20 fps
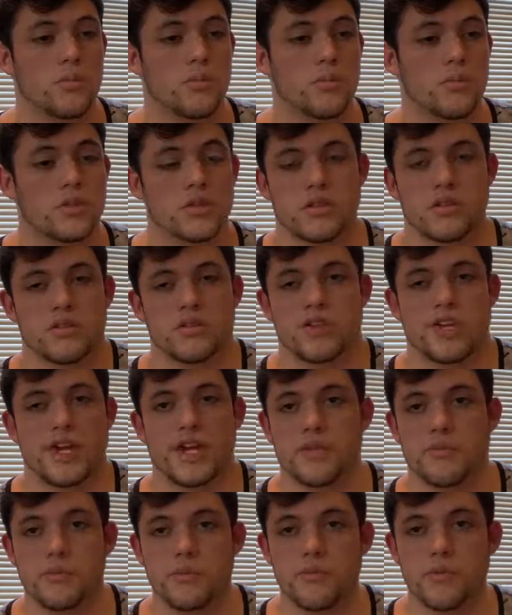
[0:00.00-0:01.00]
just because
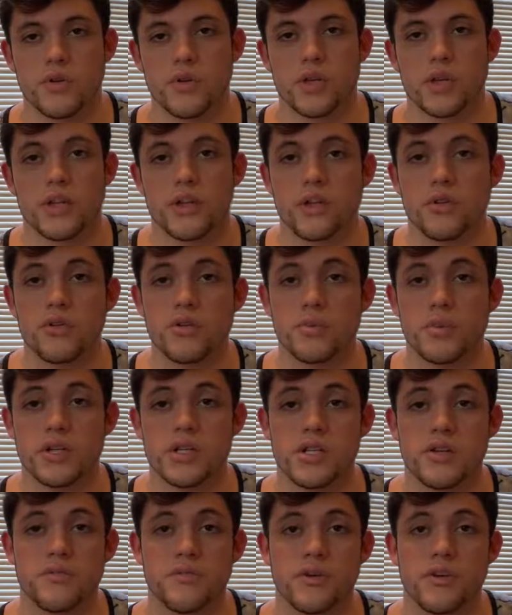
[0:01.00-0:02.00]
I didn't really include
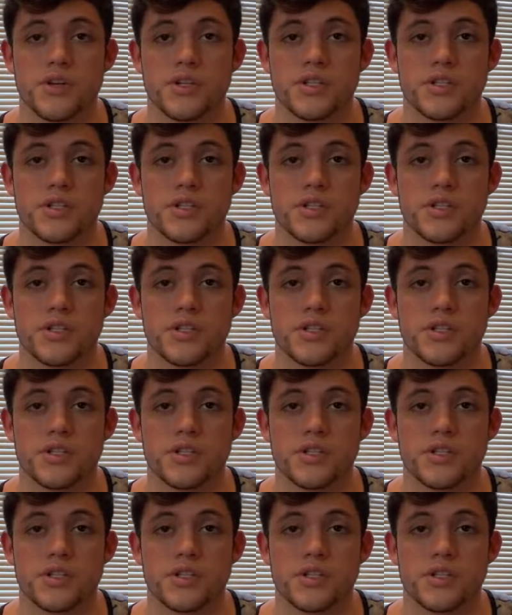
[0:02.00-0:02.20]
much info. I just